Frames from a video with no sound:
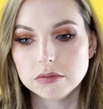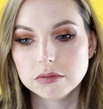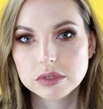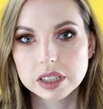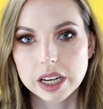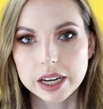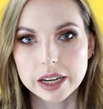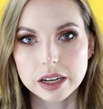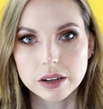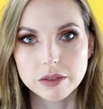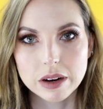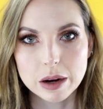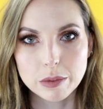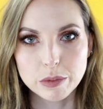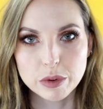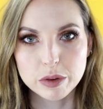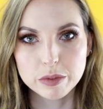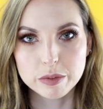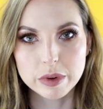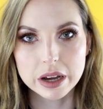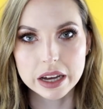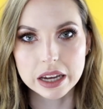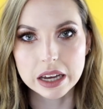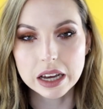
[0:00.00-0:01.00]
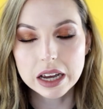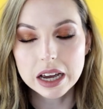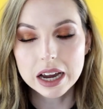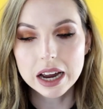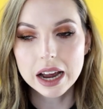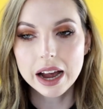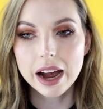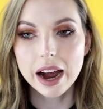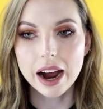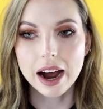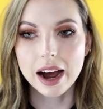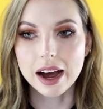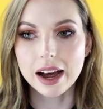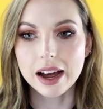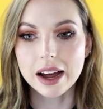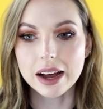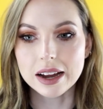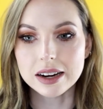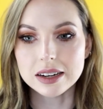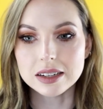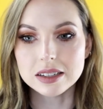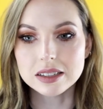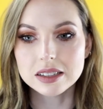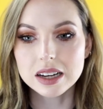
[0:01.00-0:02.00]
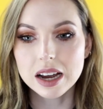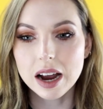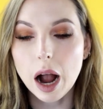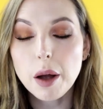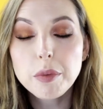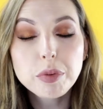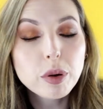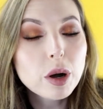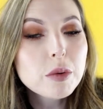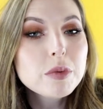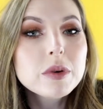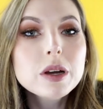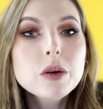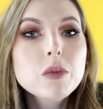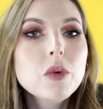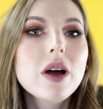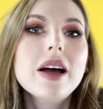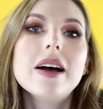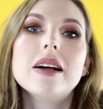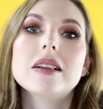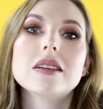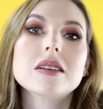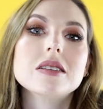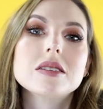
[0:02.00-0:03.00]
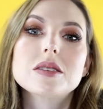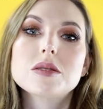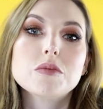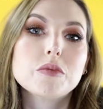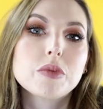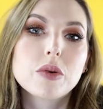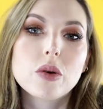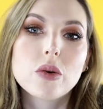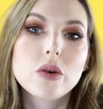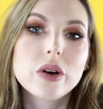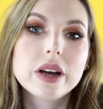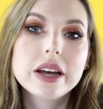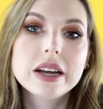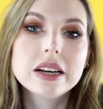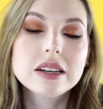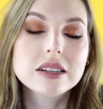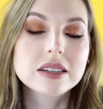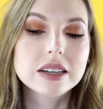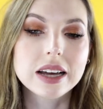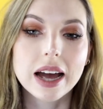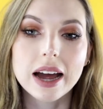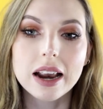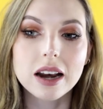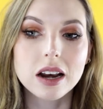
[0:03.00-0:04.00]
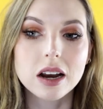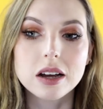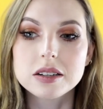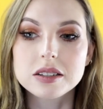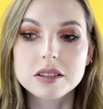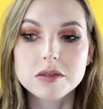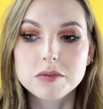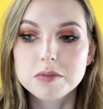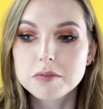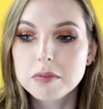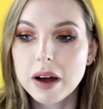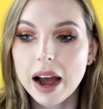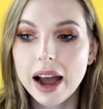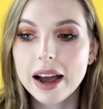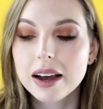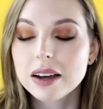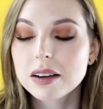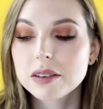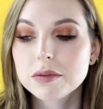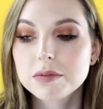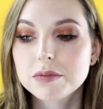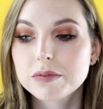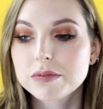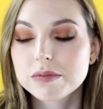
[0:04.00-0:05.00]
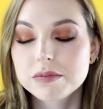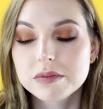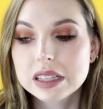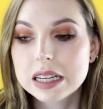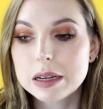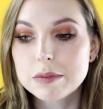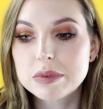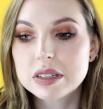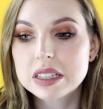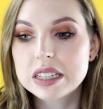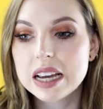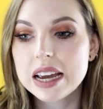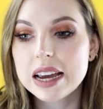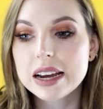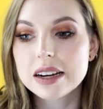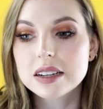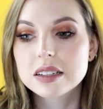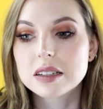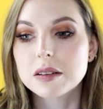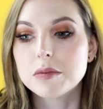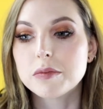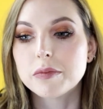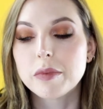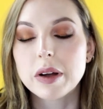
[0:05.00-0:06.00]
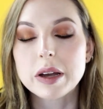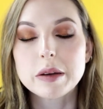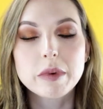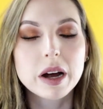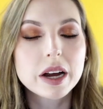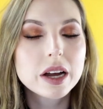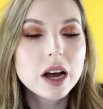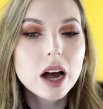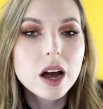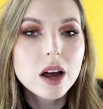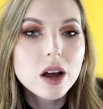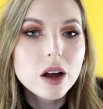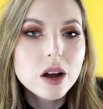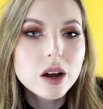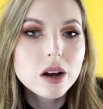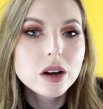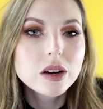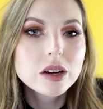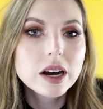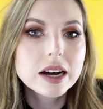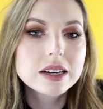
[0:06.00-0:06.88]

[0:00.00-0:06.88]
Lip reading: take around with me. And I probably will at some point get loads of MAC lipsticks and make my own.